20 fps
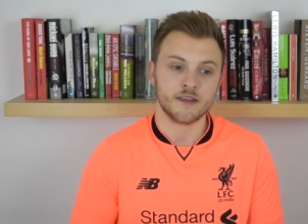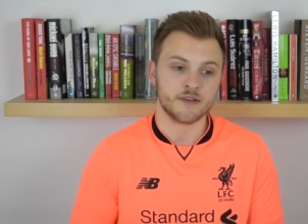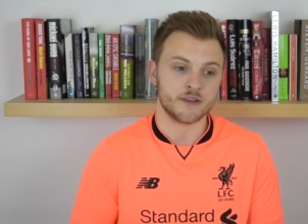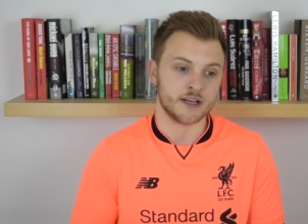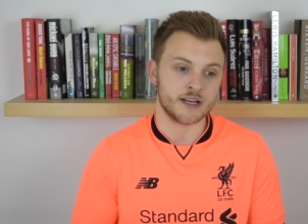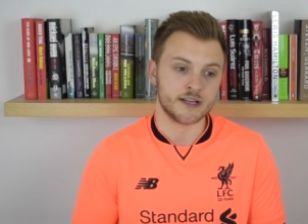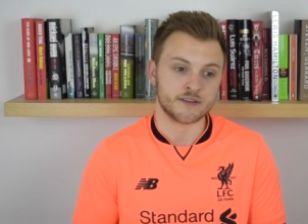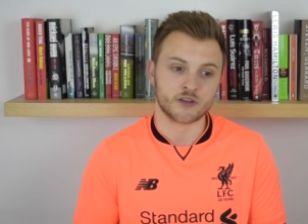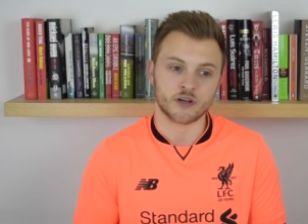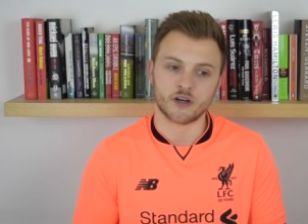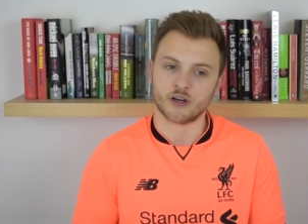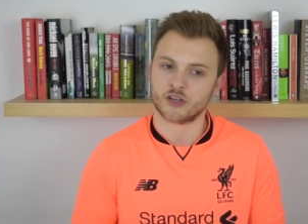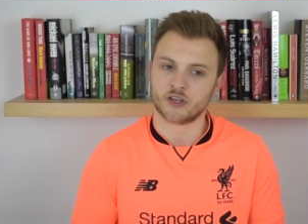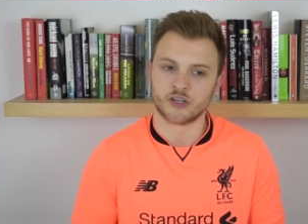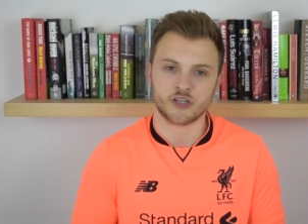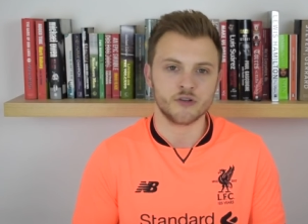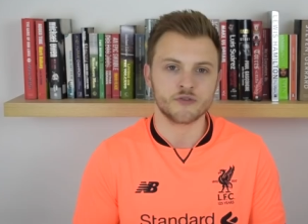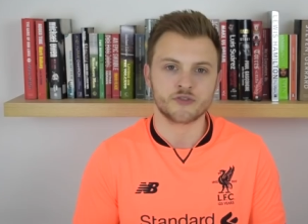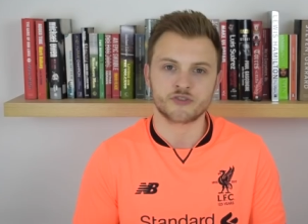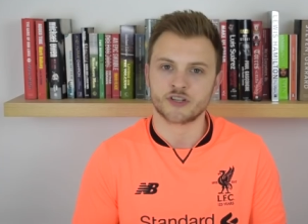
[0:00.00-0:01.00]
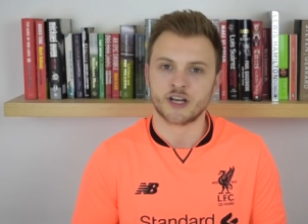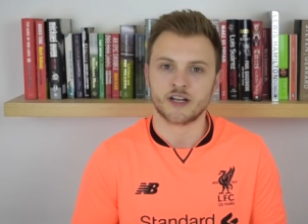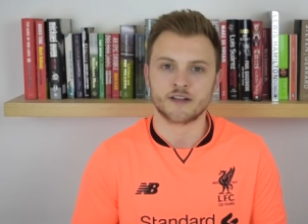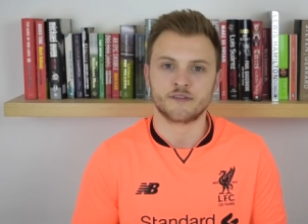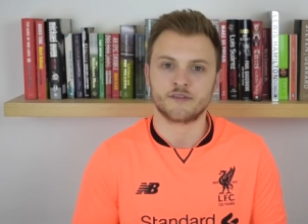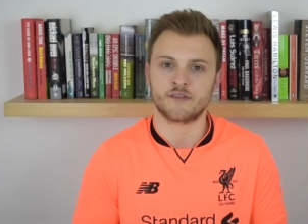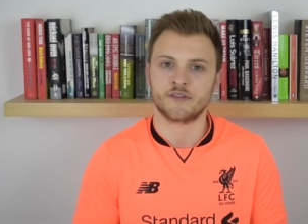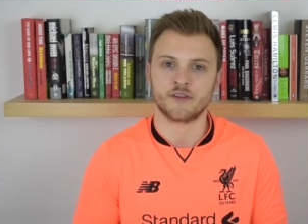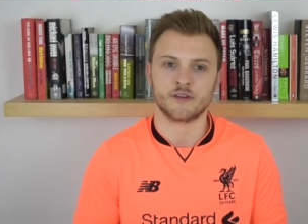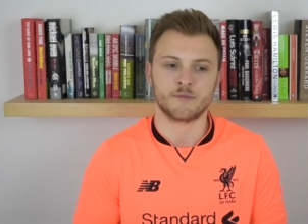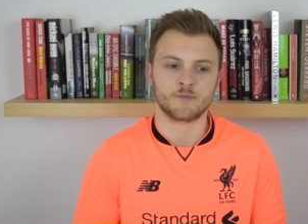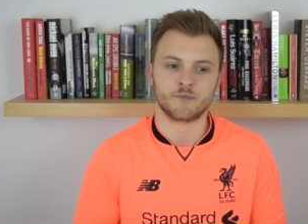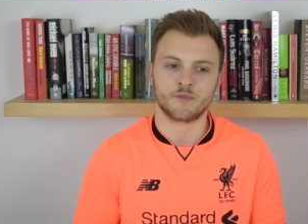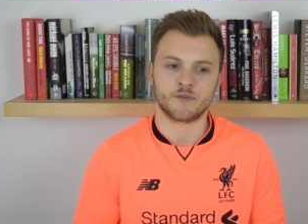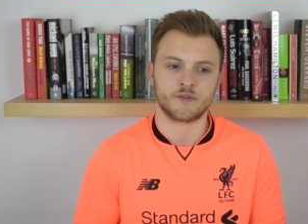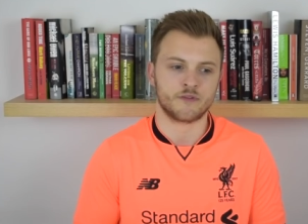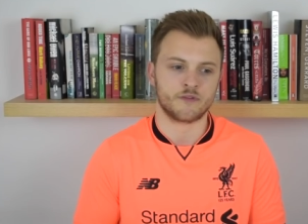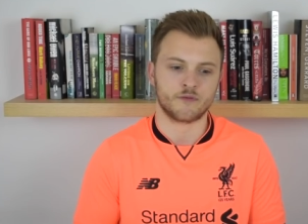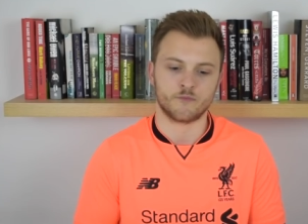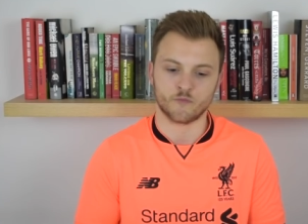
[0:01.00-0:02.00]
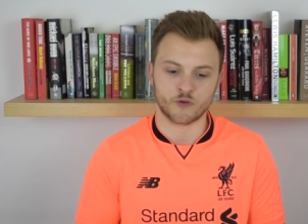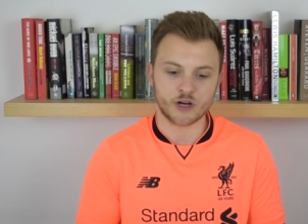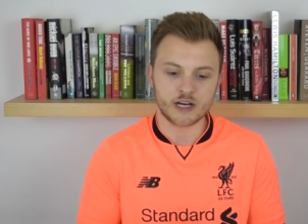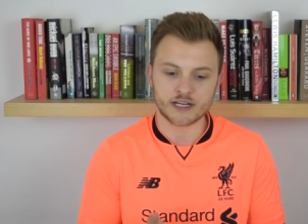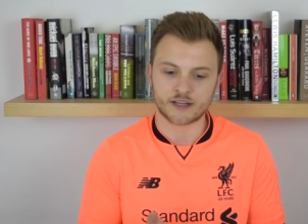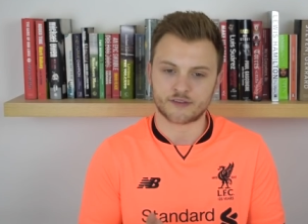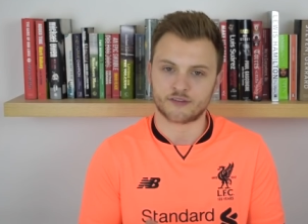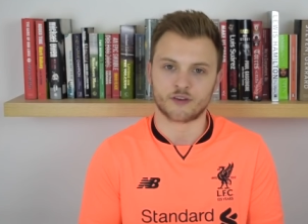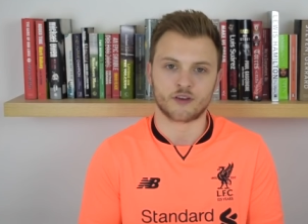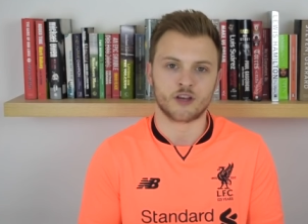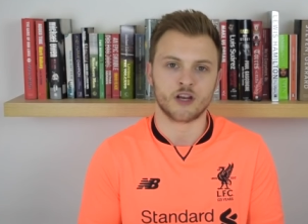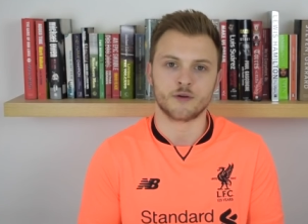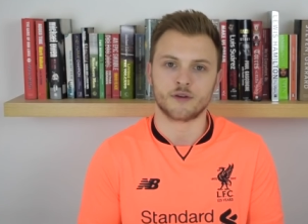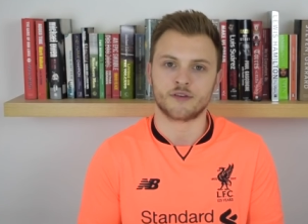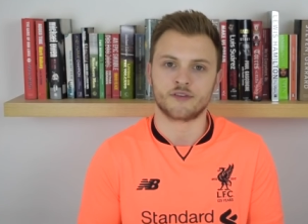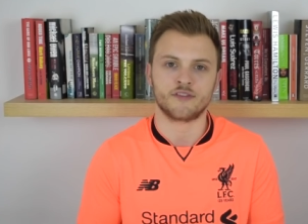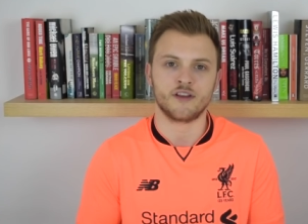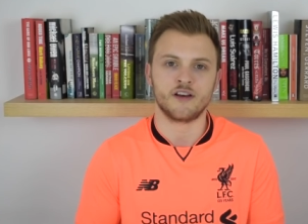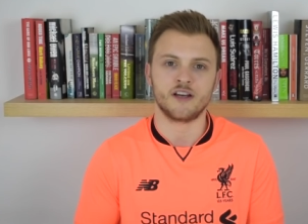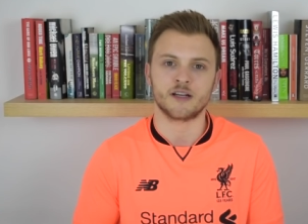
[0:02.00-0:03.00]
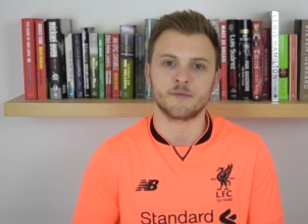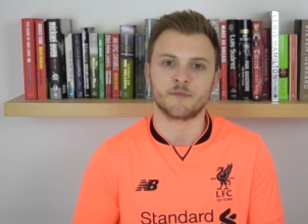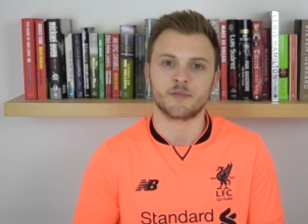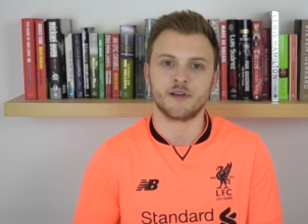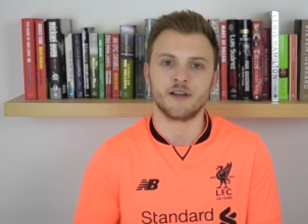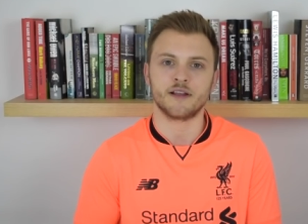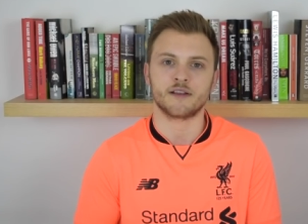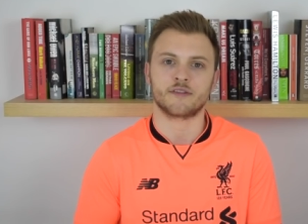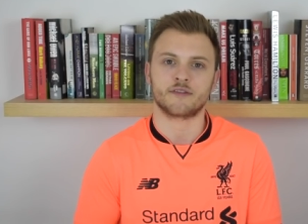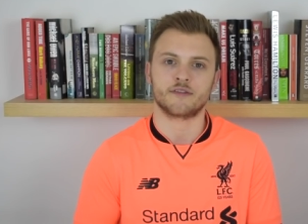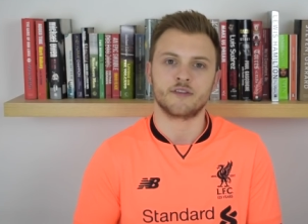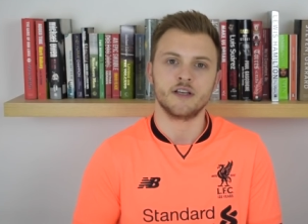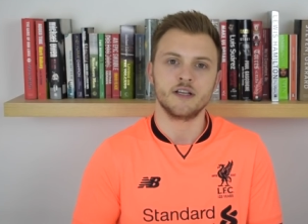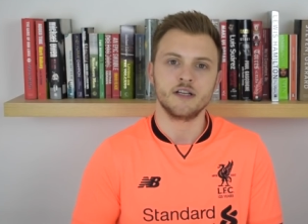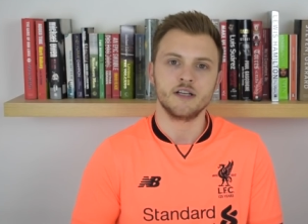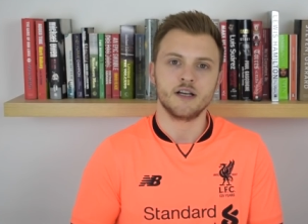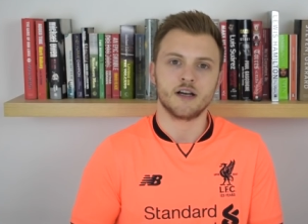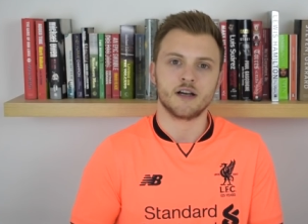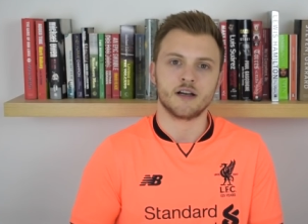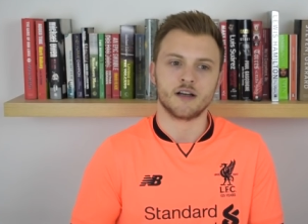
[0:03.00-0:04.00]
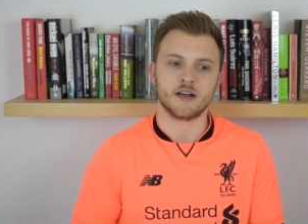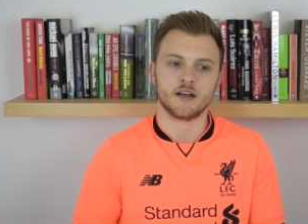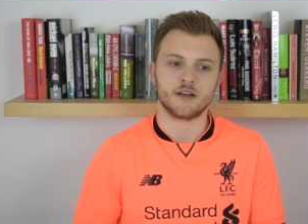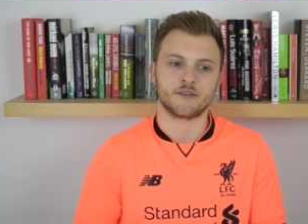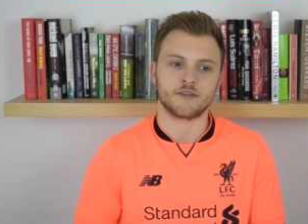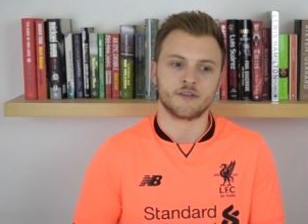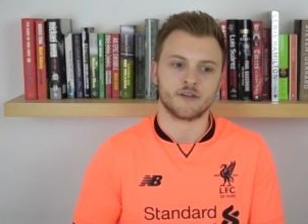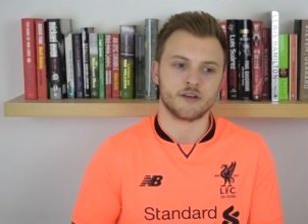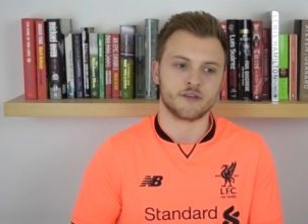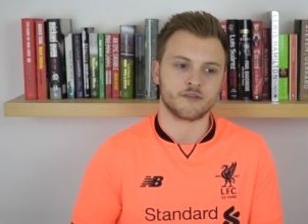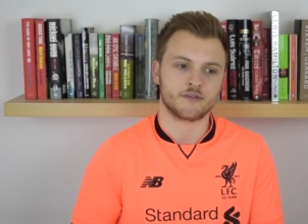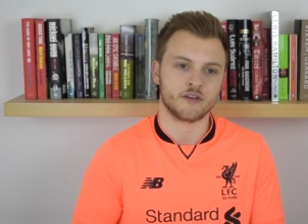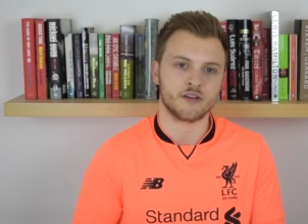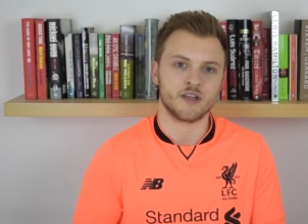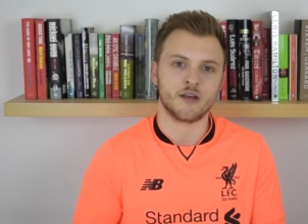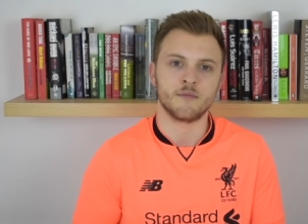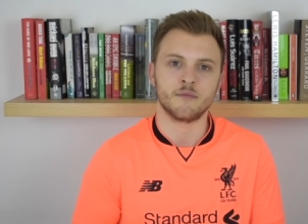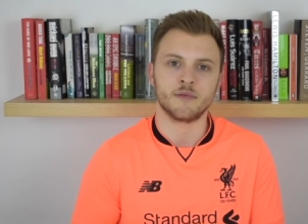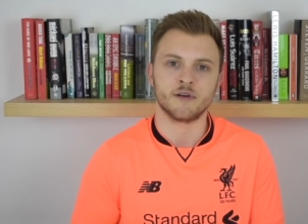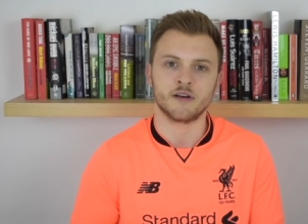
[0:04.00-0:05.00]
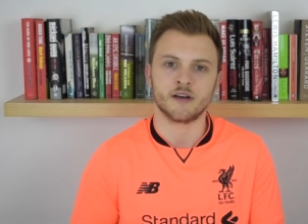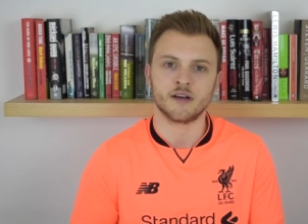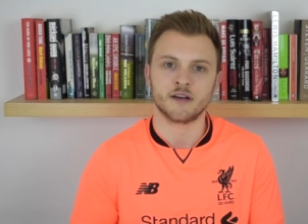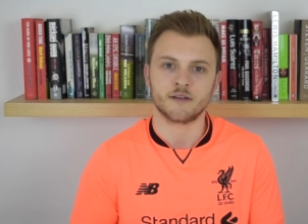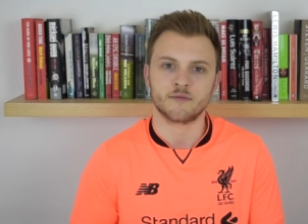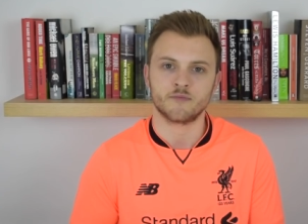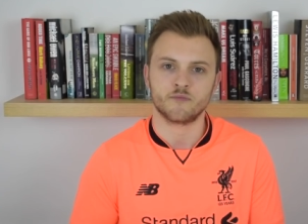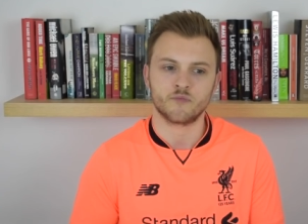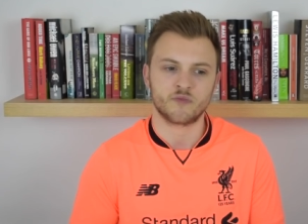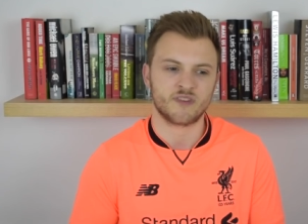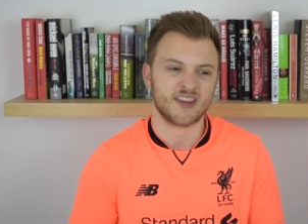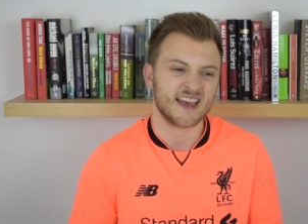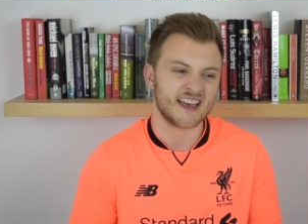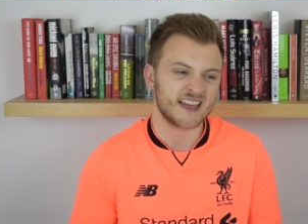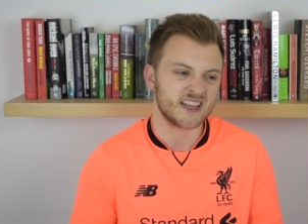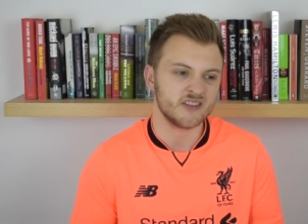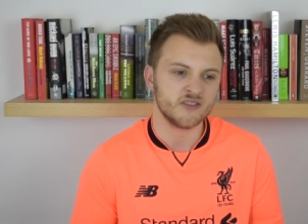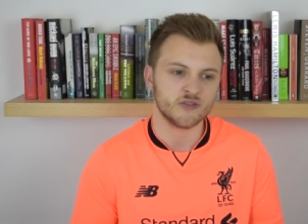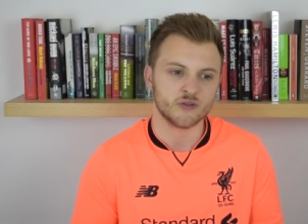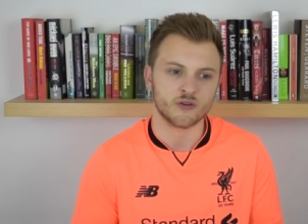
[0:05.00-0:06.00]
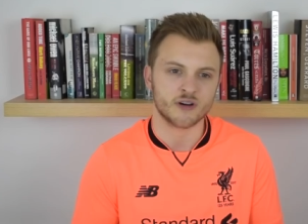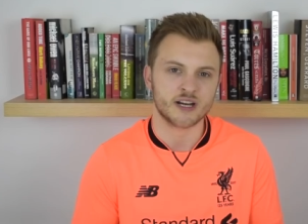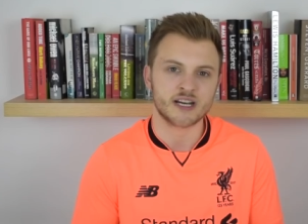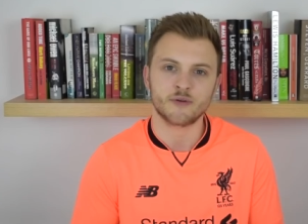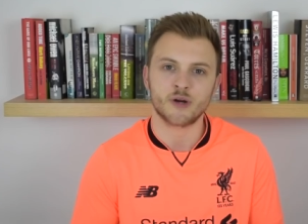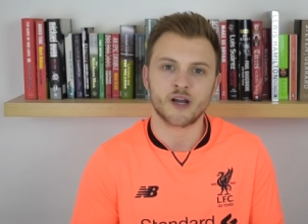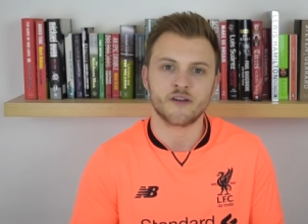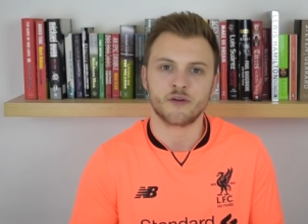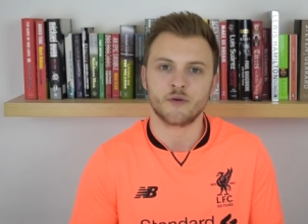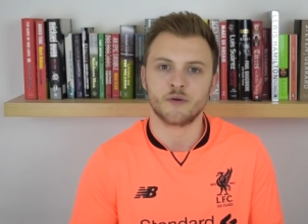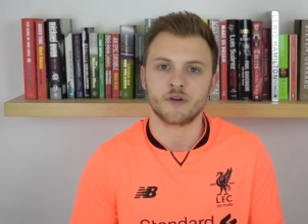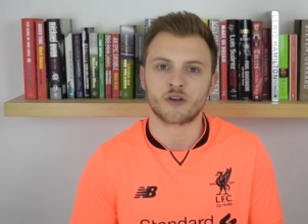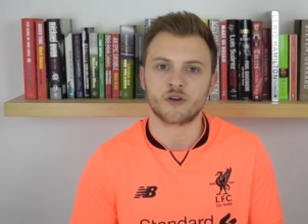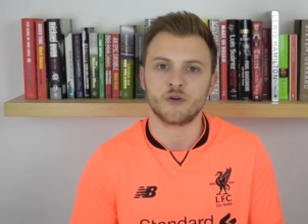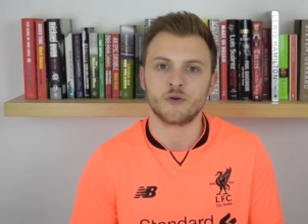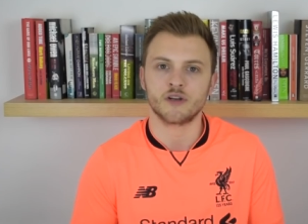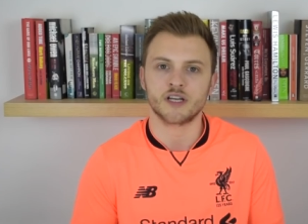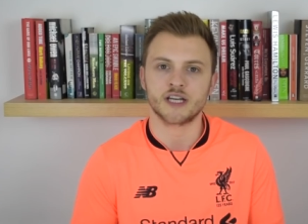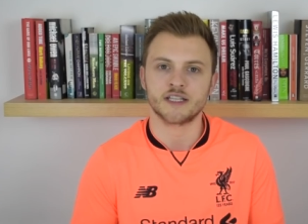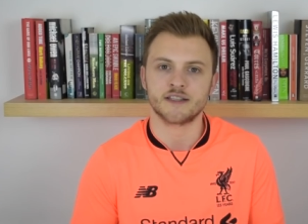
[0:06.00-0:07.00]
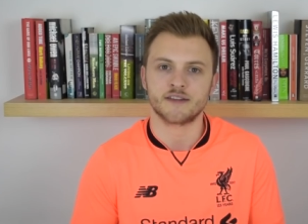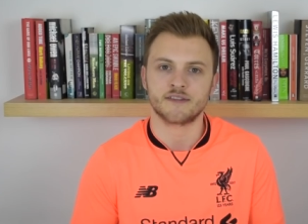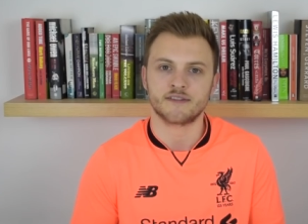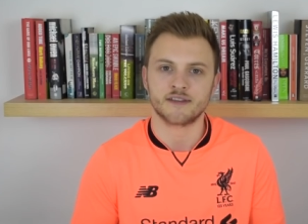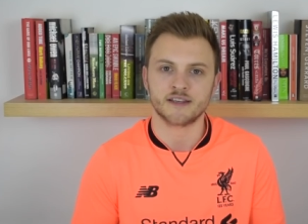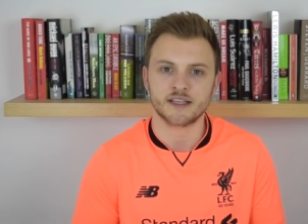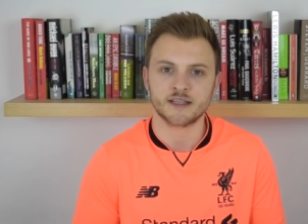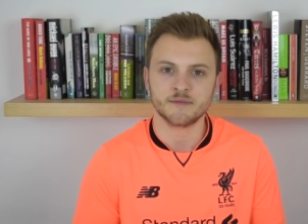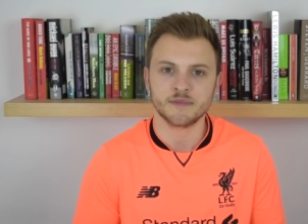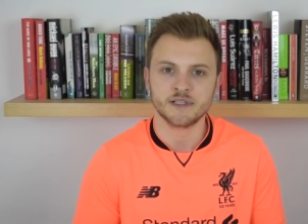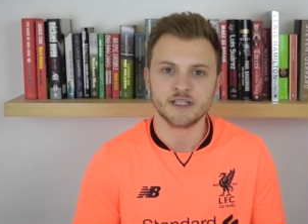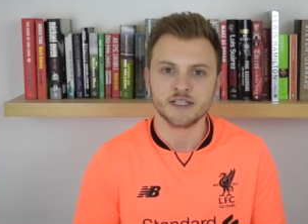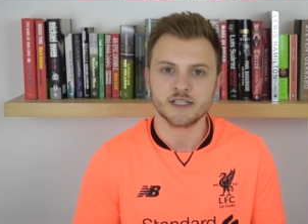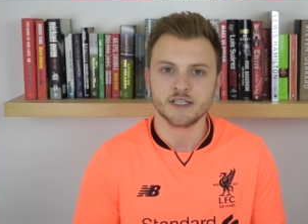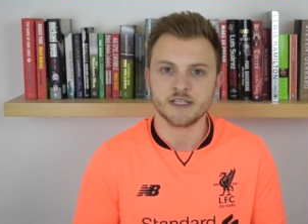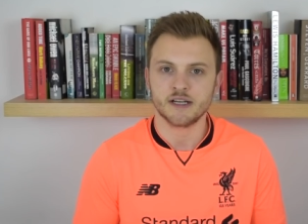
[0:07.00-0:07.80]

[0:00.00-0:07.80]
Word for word: that he's got a huge chance to really secure a starting place uh, as, as the number ten or eight, whatever you want to call it, in this team,